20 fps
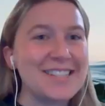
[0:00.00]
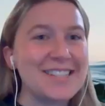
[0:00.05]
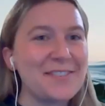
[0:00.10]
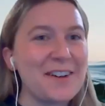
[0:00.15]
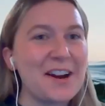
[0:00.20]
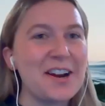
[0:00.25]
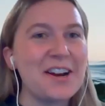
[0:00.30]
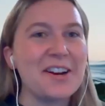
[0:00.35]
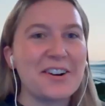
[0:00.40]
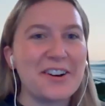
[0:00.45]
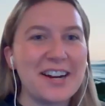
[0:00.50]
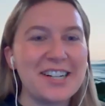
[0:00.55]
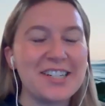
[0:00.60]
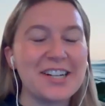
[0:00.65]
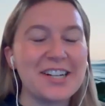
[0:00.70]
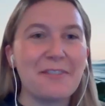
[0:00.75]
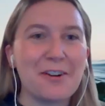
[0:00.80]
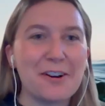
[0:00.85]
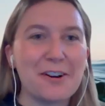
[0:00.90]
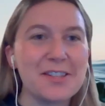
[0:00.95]
very cringe.
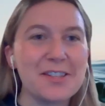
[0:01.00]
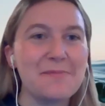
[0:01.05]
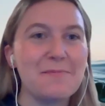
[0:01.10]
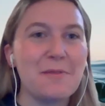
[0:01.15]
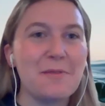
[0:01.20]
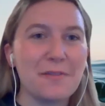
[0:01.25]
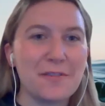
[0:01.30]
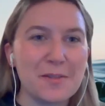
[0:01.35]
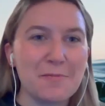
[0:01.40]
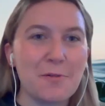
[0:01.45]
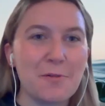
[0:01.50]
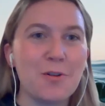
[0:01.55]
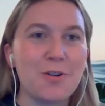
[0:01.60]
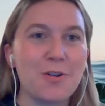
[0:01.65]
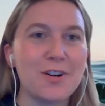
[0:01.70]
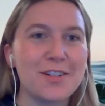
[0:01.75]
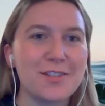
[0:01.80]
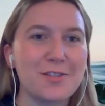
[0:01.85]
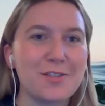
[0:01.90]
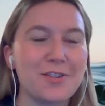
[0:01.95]
I've heard some
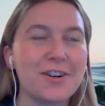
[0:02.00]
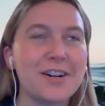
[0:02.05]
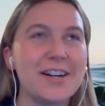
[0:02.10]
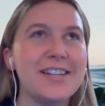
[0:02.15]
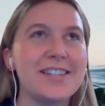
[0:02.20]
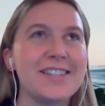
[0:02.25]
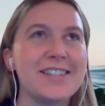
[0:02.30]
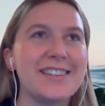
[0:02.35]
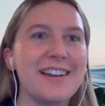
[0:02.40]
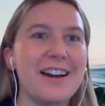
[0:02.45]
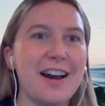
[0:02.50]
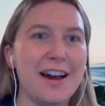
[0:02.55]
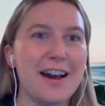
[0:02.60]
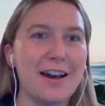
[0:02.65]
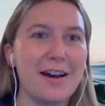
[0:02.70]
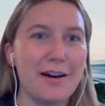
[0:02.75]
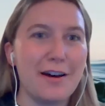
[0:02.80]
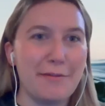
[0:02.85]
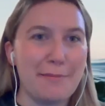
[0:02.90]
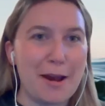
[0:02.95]
horror stories
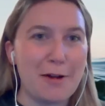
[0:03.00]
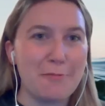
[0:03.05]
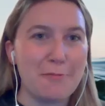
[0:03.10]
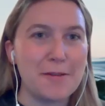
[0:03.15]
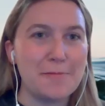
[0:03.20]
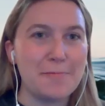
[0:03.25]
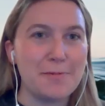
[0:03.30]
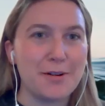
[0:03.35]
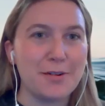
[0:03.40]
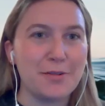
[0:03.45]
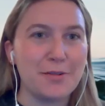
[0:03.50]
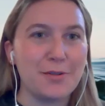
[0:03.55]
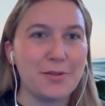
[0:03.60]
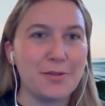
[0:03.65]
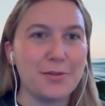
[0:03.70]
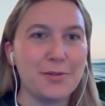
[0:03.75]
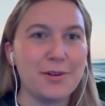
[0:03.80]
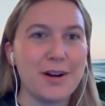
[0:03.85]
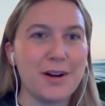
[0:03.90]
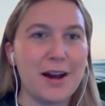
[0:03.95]
about people who